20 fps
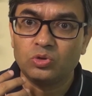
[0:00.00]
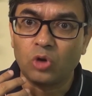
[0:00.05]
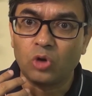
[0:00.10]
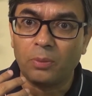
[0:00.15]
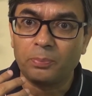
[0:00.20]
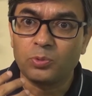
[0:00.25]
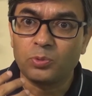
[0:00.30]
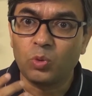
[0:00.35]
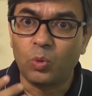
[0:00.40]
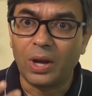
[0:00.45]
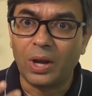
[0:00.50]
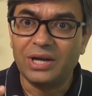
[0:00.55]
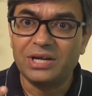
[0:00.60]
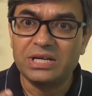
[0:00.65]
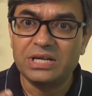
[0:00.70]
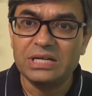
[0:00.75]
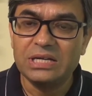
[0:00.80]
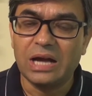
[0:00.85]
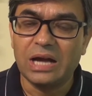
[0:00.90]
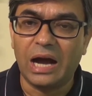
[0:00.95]
top
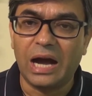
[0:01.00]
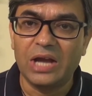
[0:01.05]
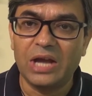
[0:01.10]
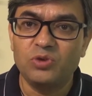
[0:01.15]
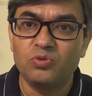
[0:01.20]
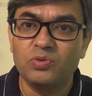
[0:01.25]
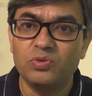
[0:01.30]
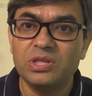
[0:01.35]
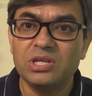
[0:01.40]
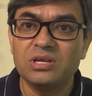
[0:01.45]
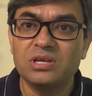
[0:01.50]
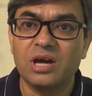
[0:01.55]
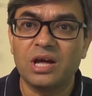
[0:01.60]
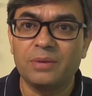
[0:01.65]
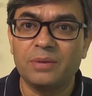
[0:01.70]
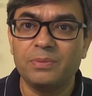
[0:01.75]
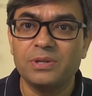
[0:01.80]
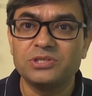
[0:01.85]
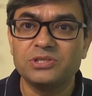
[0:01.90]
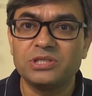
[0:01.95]
quality Ayurvedic
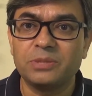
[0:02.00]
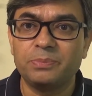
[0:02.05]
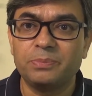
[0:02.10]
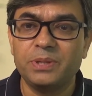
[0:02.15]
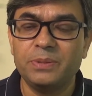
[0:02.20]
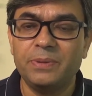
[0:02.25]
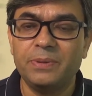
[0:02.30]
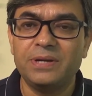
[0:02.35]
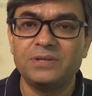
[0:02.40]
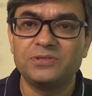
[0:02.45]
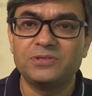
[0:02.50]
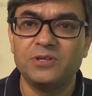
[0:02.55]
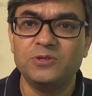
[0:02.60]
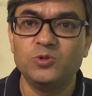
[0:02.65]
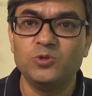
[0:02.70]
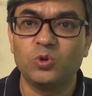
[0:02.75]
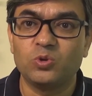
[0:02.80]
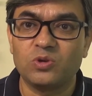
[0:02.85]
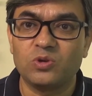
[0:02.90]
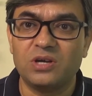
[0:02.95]
herbal supplements in
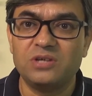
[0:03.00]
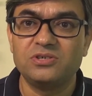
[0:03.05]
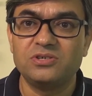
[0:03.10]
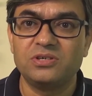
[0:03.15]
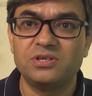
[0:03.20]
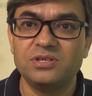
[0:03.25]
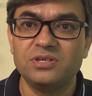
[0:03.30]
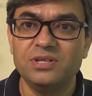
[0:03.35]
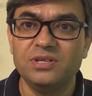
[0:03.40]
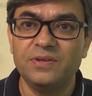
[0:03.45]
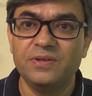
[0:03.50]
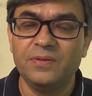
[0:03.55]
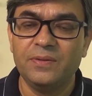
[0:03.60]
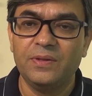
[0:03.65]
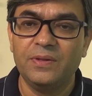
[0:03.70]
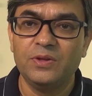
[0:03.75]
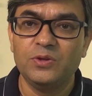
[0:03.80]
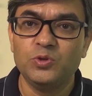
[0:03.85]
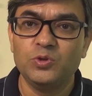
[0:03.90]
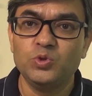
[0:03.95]
your country,
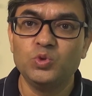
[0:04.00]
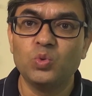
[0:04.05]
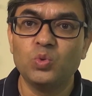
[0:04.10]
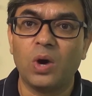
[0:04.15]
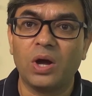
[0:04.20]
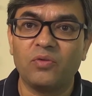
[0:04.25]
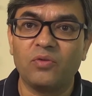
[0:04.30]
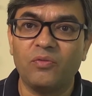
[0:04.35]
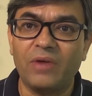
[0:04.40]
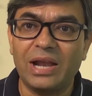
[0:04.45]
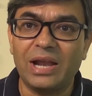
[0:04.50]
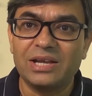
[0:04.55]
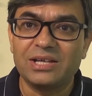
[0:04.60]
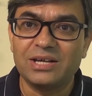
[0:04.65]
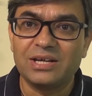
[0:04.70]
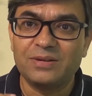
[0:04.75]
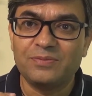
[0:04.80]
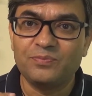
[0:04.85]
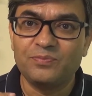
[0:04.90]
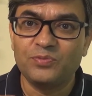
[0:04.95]
you are
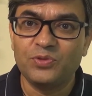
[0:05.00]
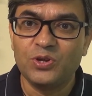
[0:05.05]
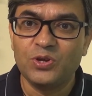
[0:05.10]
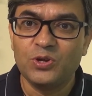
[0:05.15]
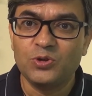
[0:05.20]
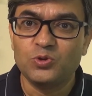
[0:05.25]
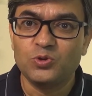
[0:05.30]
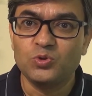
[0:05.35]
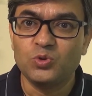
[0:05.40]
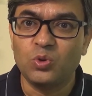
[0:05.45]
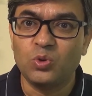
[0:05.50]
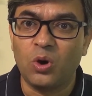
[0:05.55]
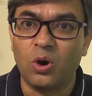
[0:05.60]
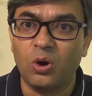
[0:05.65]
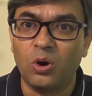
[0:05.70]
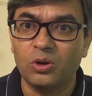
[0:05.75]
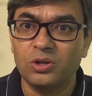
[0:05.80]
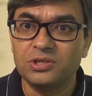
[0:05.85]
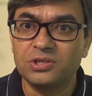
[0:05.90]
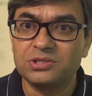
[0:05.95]
welcome to
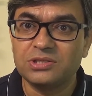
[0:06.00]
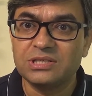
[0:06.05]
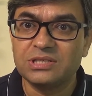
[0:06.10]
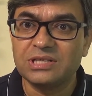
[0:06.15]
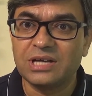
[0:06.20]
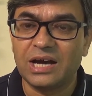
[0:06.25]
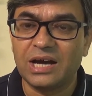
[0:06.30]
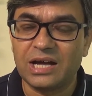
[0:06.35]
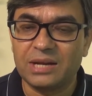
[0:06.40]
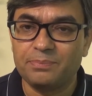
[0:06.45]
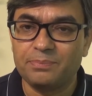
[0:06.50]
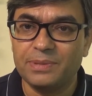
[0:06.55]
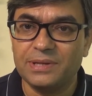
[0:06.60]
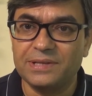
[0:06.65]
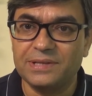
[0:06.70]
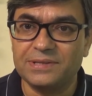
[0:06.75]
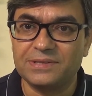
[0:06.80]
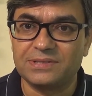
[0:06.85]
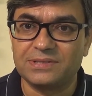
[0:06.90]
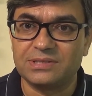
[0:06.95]
Holistic
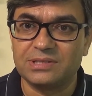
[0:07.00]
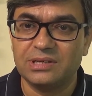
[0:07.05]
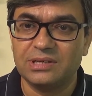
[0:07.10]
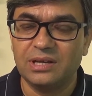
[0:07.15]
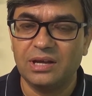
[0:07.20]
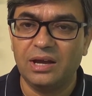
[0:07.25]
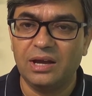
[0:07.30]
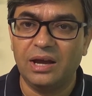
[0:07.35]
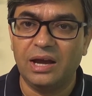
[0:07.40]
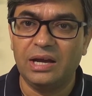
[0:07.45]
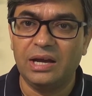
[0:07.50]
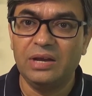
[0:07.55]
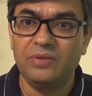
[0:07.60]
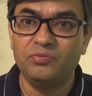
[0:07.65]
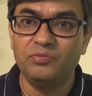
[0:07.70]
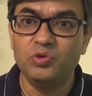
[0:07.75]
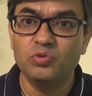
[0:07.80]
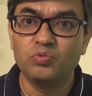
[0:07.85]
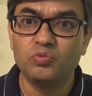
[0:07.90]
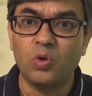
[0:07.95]
Herbalist. And
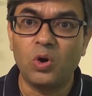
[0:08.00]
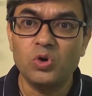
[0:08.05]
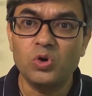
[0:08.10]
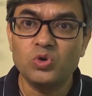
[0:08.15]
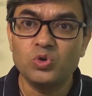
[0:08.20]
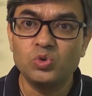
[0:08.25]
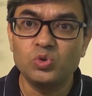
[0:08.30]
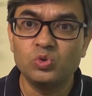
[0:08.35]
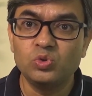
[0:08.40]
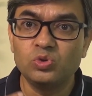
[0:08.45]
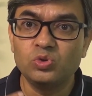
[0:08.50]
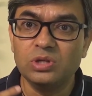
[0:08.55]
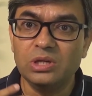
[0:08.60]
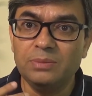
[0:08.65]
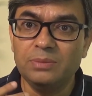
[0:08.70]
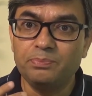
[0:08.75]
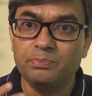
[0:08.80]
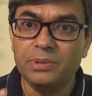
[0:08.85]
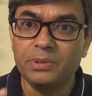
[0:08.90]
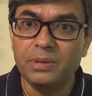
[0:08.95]
if you want
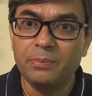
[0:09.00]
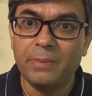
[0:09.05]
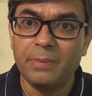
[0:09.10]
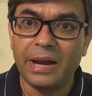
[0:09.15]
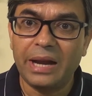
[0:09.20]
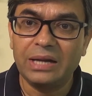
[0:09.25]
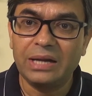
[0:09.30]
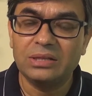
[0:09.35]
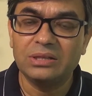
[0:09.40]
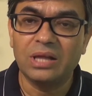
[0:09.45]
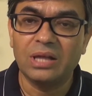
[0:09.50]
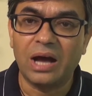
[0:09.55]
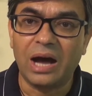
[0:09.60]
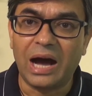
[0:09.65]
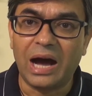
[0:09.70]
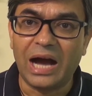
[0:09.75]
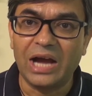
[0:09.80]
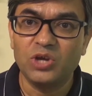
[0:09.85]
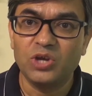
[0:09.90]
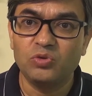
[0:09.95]
to implement the
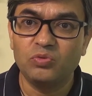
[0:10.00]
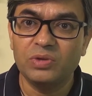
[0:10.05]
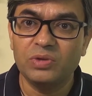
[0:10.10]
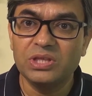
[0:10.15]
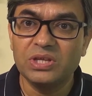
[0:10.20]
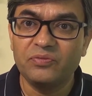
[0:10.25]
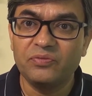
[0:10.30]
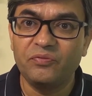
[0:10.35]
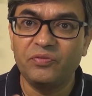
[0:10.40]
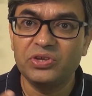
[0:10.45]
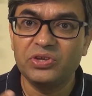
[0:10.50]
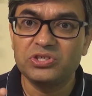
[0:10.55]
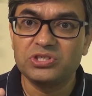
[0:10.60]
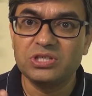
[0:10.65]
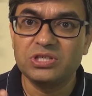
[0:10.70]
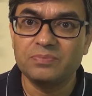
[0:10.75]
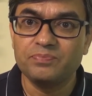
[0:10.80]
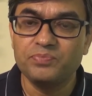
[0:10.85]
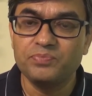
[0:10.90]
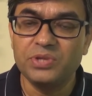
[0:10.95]
Ayurvedic
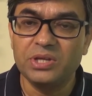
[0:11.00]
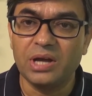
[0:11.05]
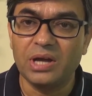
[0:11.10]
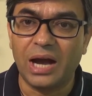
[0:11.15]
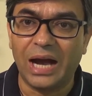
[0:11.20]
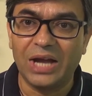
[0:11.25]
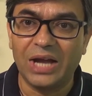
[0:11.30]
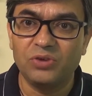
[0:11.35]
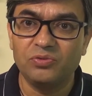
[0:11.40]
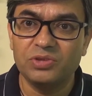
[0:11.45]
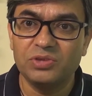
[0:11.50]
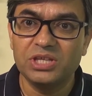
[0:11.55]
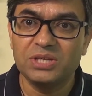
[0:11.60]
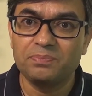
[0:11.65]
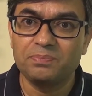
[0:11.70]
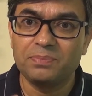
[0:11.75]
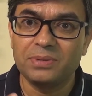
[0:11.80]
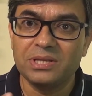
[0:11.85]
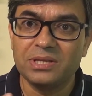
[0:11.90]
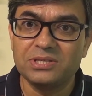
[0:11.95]
wisdom, the
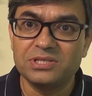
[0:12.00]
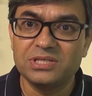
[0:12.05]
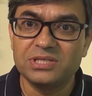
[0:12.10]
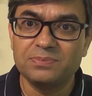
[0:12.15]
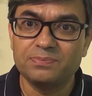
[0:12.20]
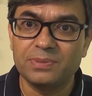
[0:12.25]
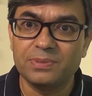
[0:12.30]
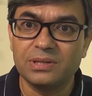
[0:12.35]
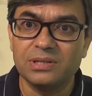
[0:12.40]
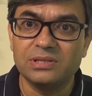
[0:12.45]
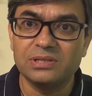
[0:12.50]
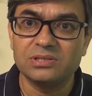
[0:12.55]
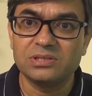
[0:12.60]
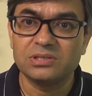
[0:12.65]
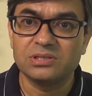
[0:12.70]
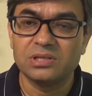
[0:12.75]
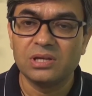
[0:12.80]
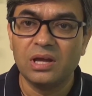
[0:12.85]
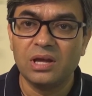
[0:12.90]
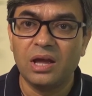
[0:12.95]
Ayurvedic
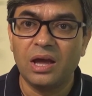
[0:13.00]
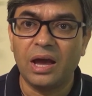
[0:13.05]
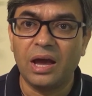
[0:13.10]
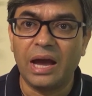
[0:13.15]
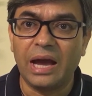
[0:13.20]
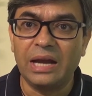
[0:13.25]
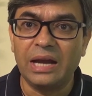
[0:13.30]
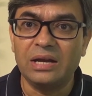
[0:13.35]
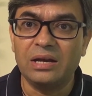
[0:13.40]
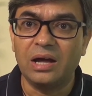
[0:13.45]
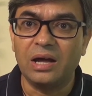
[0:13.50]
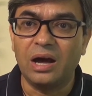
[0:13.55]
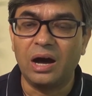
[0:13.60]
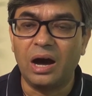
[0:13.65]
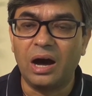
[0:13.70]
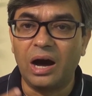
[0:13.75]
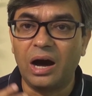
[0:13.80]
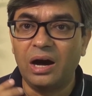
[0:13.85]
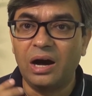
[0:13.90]
principles and